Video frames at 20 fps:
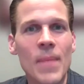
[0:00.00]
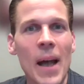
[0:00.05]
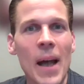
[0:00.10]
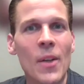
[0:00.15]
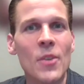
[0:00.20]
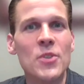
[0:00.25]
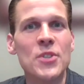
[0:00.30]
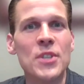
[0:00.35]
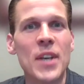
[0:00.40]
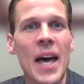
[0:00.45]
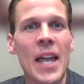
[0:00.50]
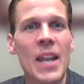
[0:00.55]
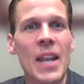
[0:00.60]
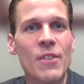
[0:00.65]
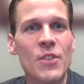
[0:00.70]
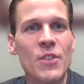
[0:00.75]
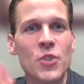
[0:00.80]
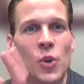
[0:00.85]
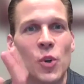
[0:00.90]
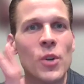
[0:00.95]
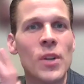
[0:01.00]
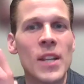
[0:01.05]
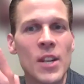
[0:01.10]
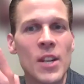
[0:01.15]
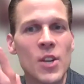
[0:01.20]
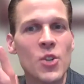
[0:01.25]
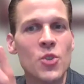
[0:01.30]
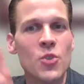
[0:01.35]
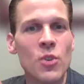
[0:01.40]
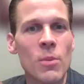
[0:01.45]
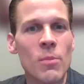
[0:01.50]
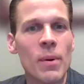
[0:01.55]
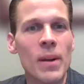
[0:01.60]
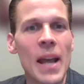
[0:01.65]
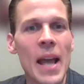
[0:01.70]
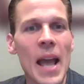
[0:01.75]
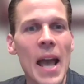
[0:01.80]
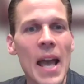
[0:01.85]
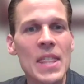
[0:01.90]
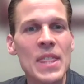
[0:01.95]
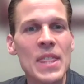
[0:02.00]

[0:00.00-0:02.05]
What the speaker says: outside of a certain industry, but I